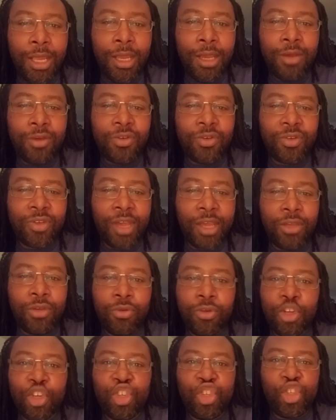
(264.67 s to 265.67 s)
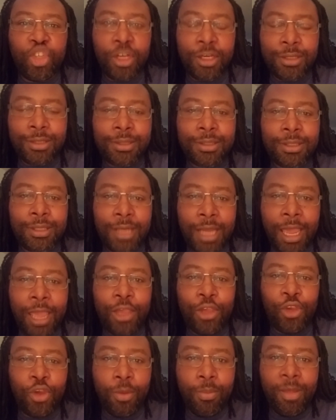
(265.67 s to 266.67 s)
She was like, "You look just
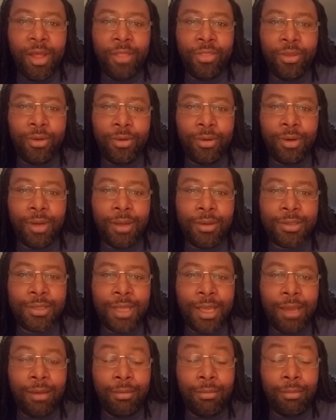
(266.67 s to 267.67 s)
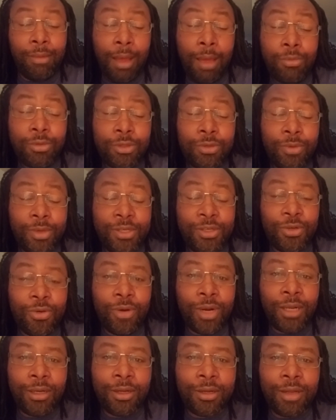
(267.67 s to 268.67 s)
like your mother." And I was like, "I was always
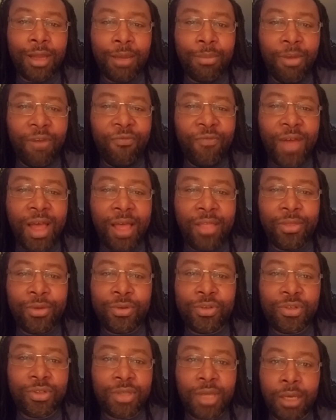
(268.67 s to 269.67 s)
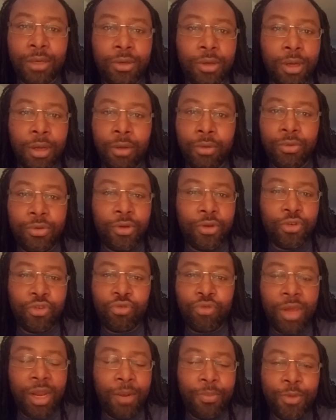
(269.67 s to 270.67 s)
told I look like my father." And she was like, "No, you're
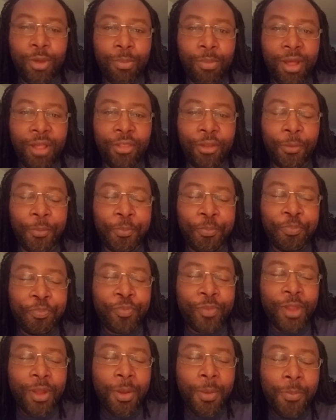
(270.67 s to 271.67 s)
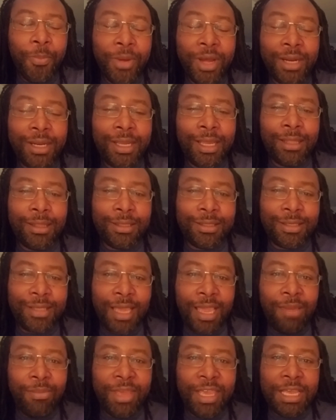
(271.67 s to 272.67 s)
straight up your mother." But in the
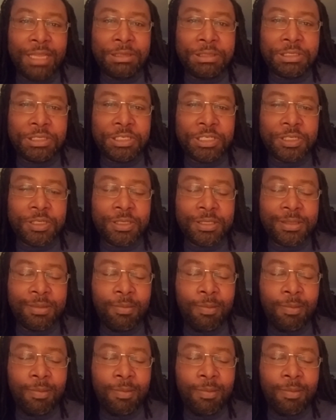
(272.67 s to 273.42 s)
same instance,